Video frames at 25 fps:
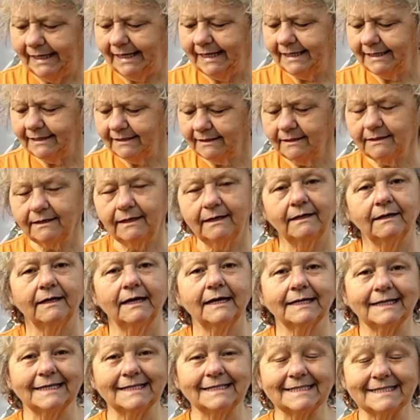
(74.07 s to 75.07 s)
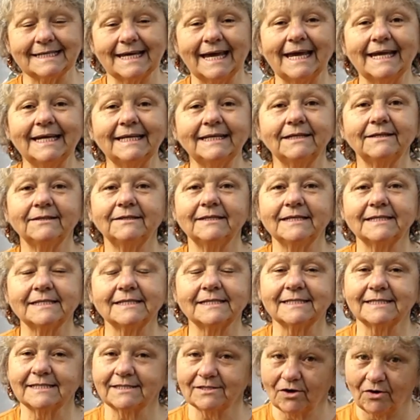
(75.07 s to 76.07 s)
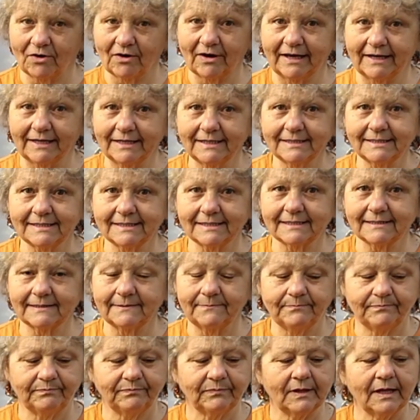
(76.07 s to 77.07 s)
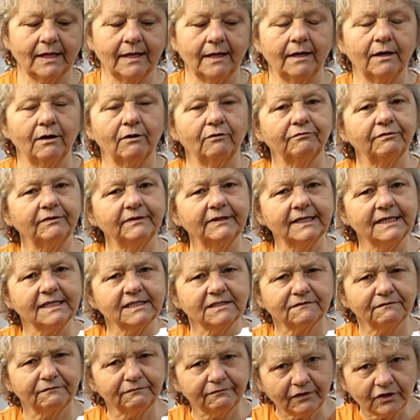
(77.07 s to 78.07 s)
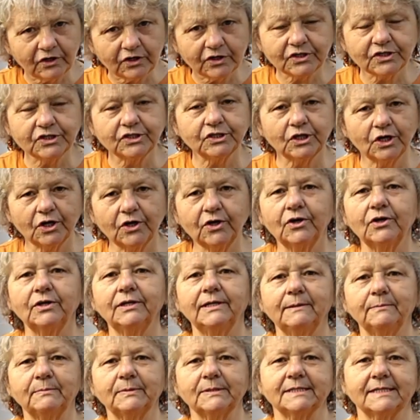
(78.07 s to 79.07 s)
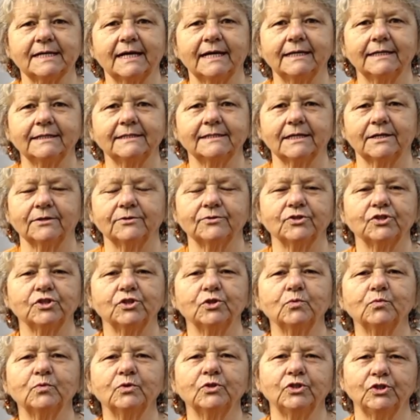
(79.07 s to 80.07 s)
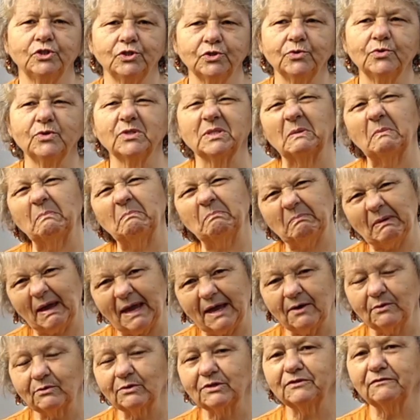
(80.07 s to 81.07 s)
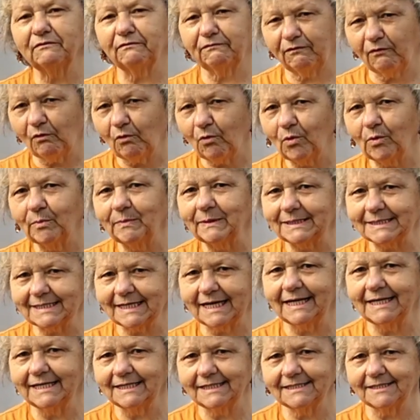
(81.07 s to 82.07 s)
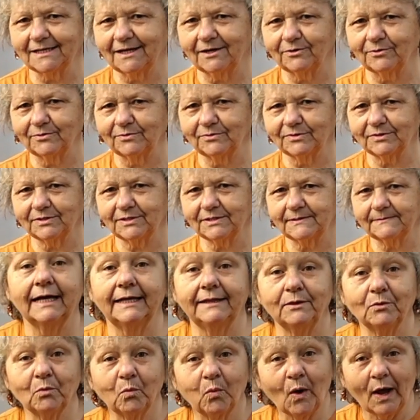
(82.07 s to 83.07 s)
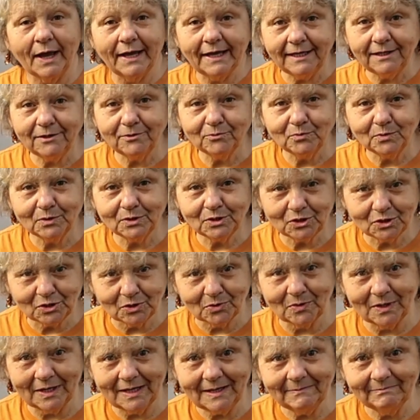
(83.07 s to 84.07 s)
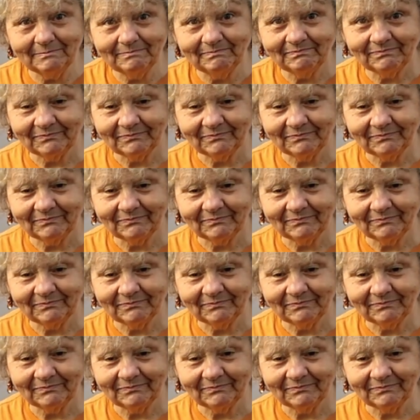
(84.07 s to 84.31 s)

In a container this size, for these first early potatoes you would use about 4 potatoes, and the way you would do it